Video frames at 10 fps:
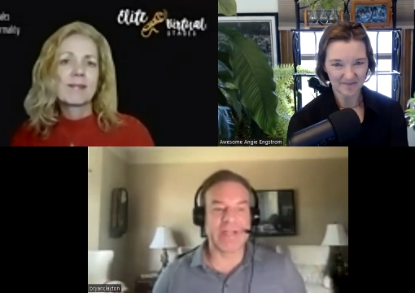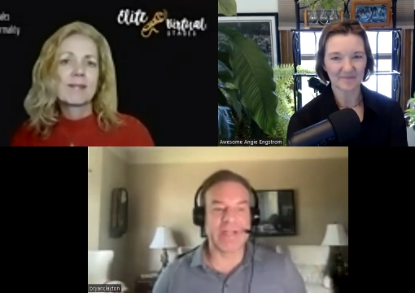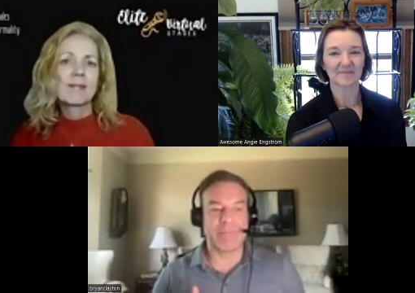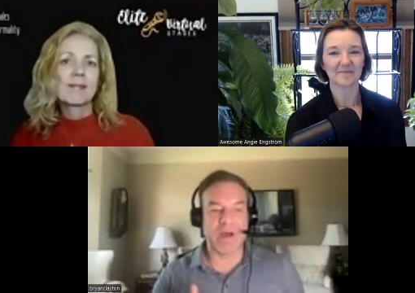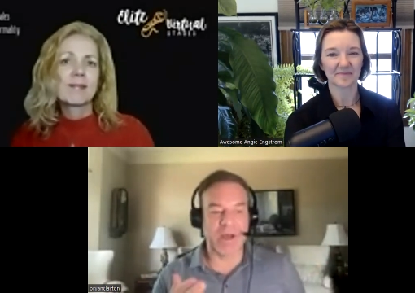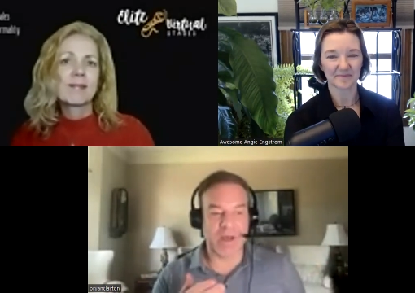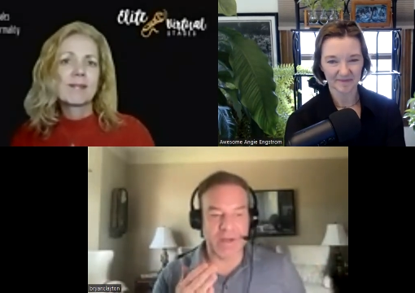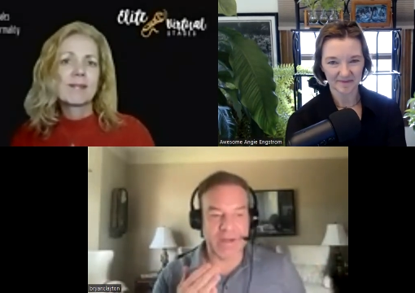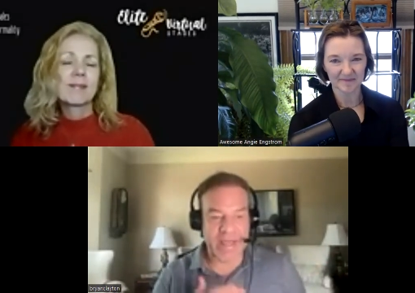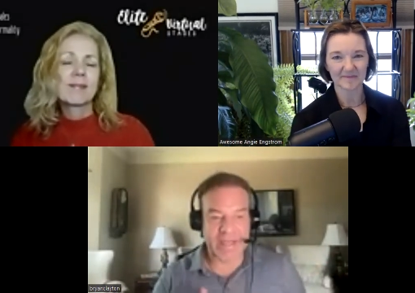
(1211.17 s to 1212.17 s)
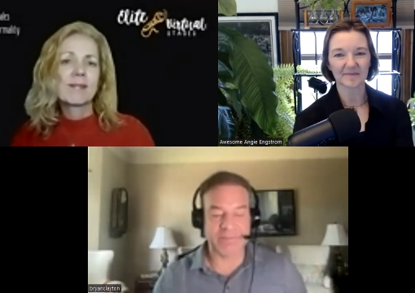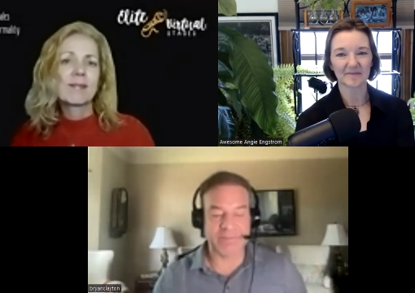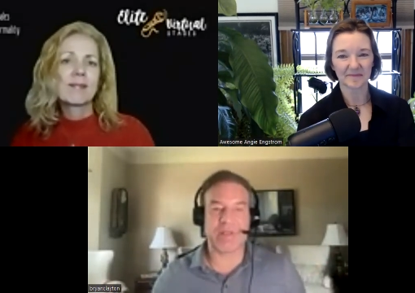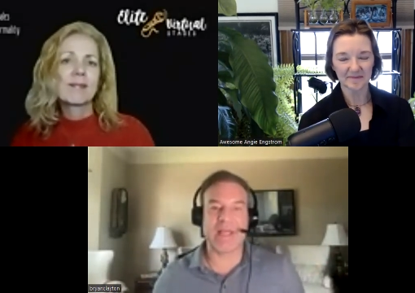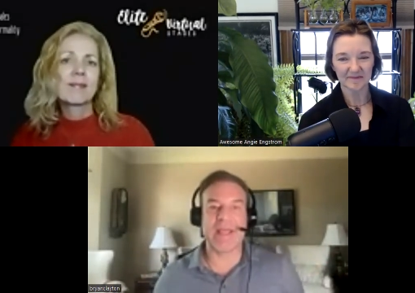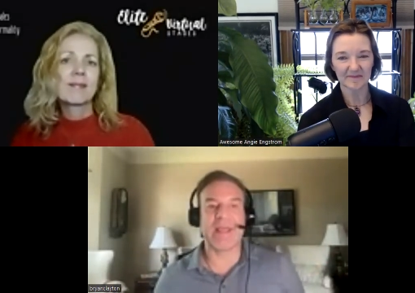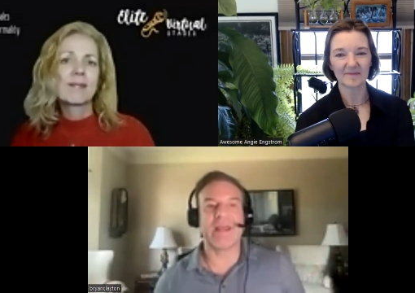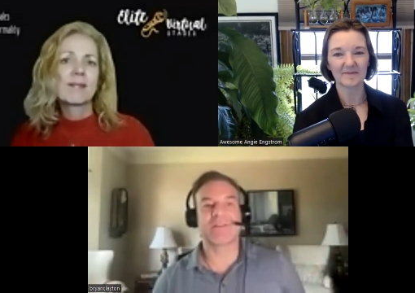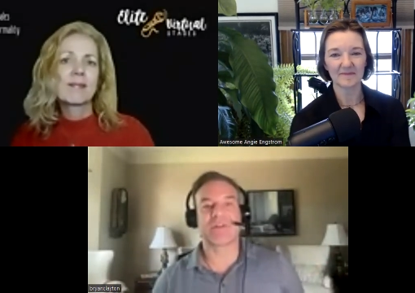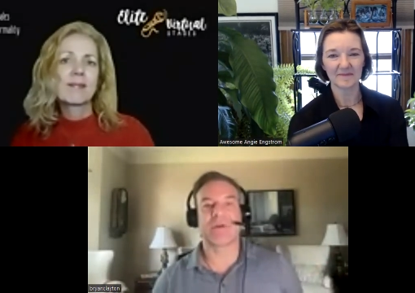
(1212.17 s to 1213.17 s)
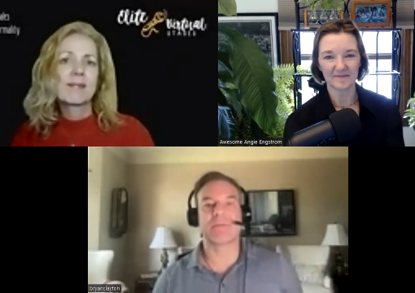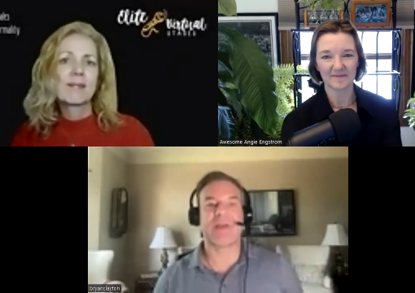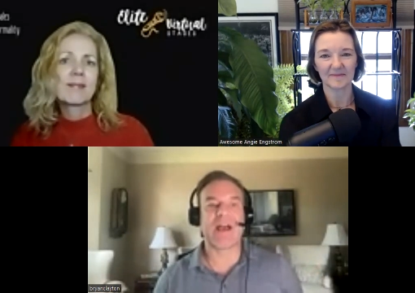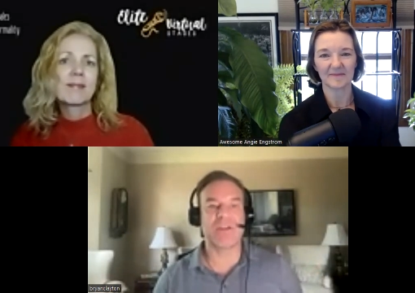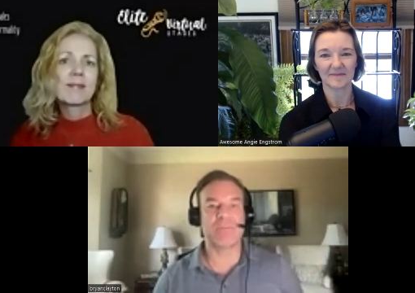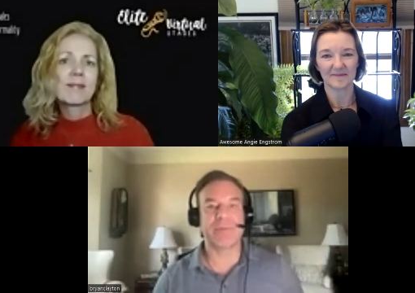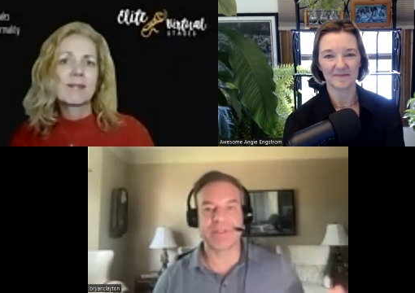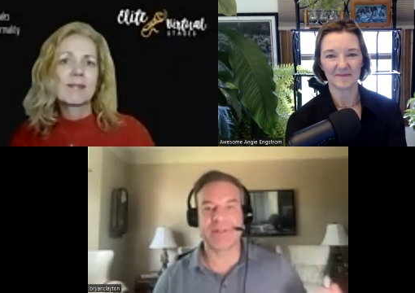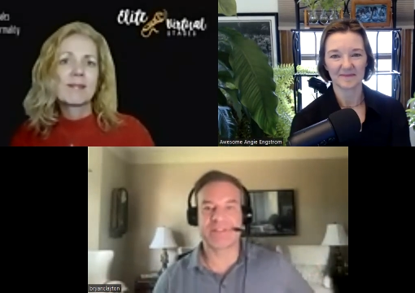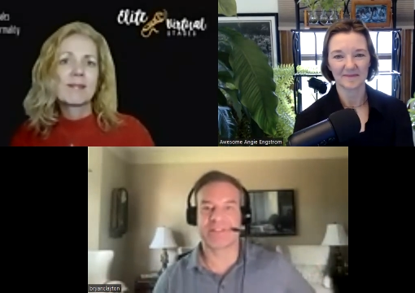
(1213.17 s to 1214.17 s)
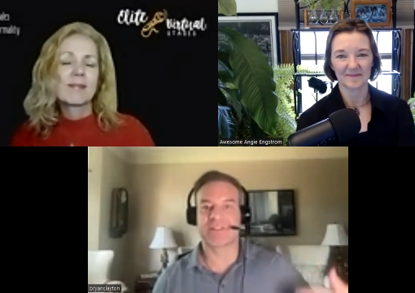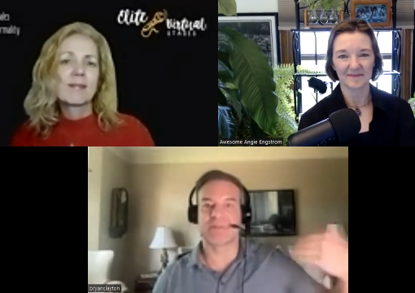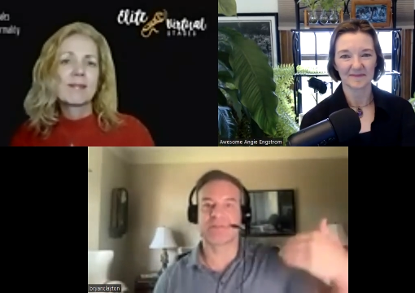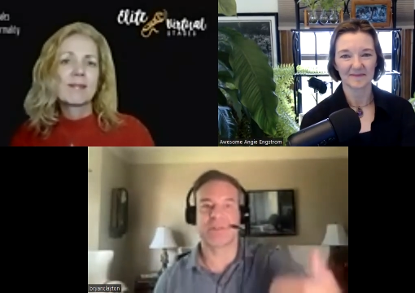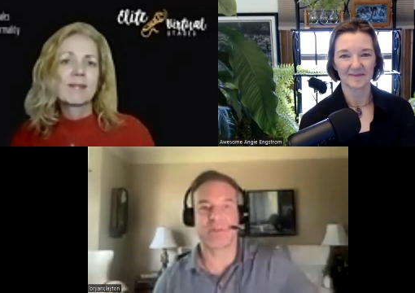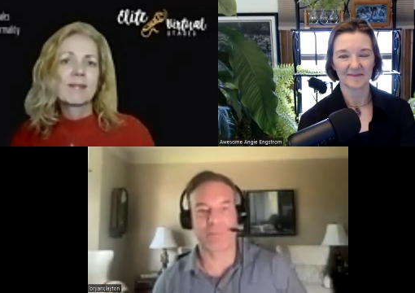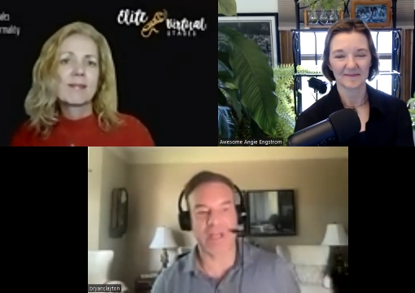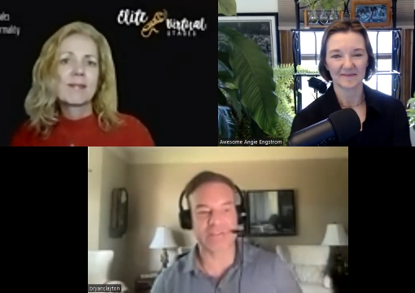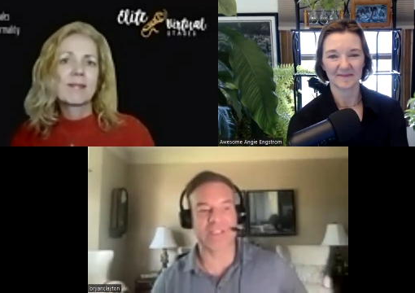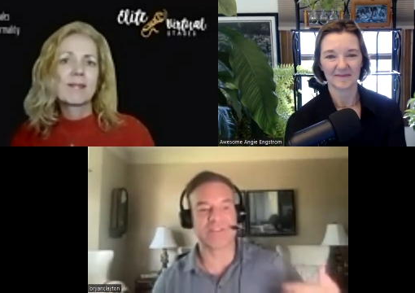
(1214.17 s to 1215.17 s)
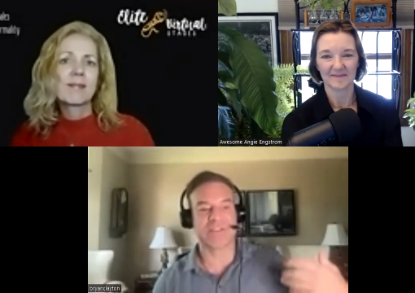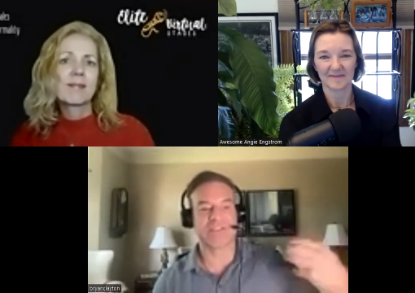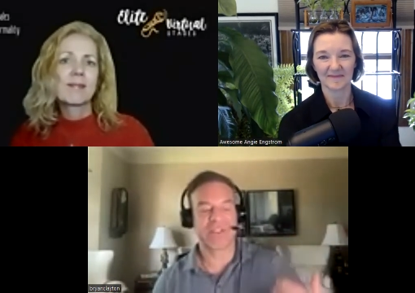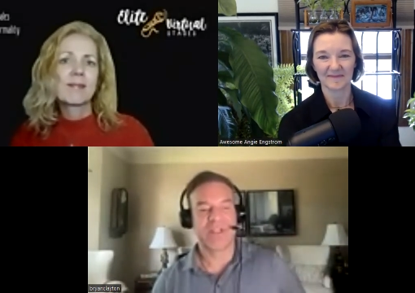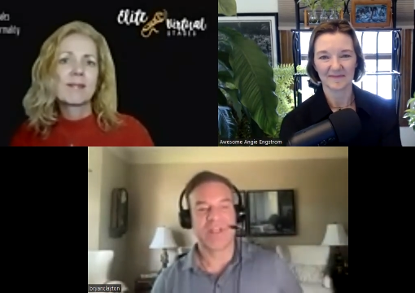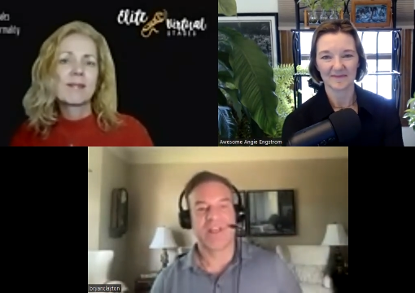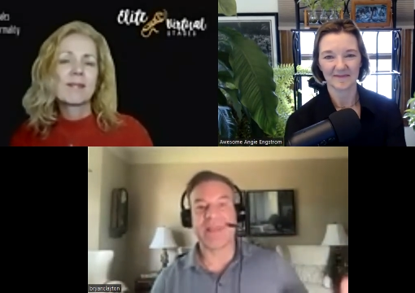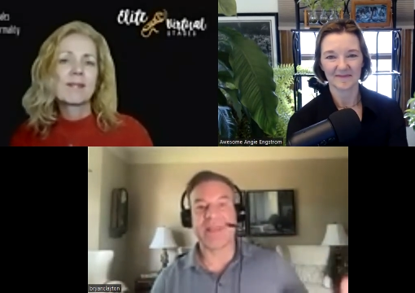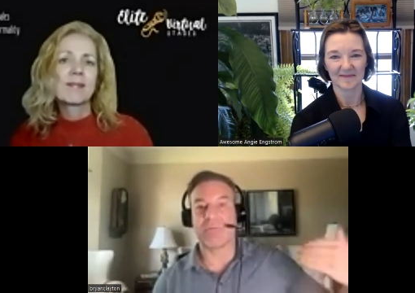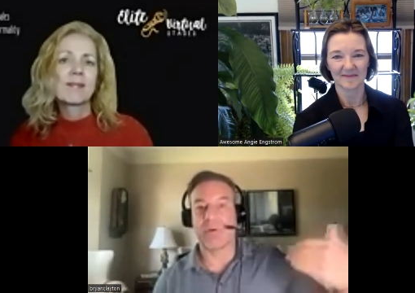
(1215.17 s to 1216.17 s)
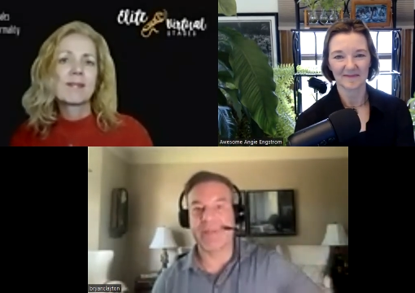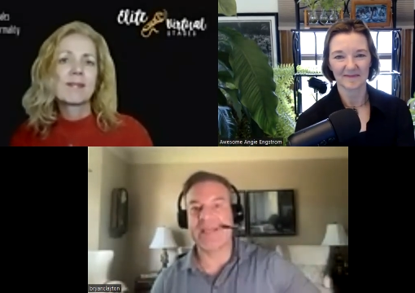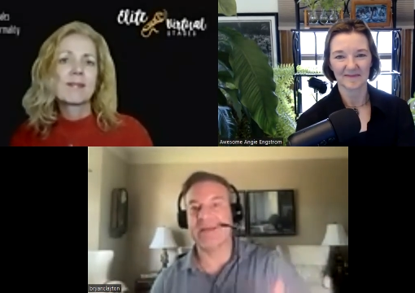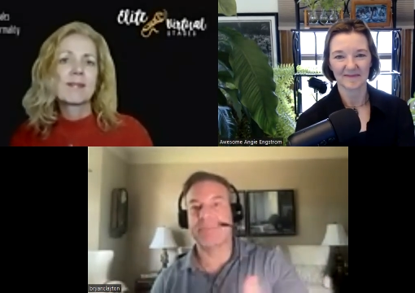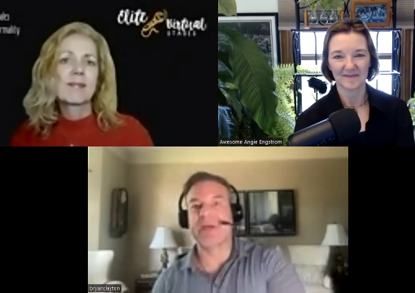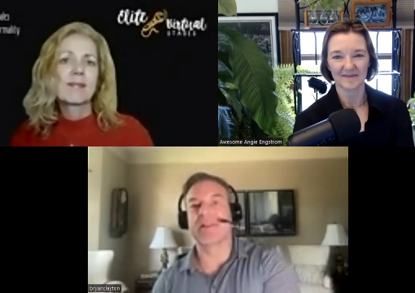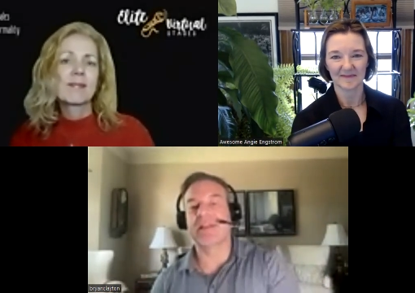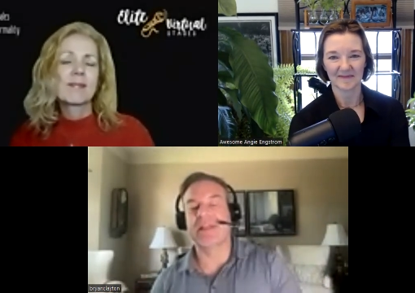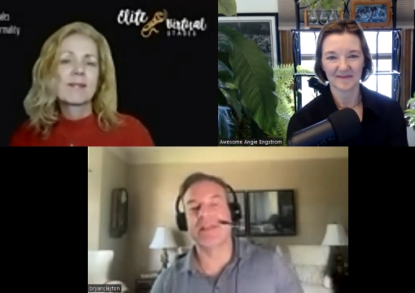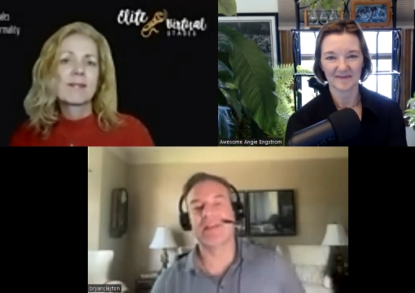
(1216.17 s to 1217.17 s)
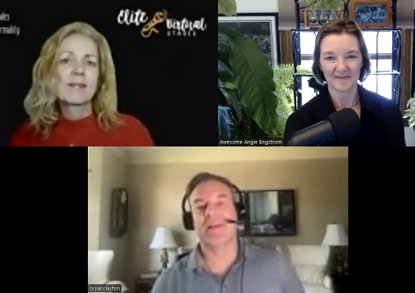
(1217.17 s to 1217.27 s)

Speaker 1: uh, an exit plan in terms of how you build in the systems and the processes and the repeatability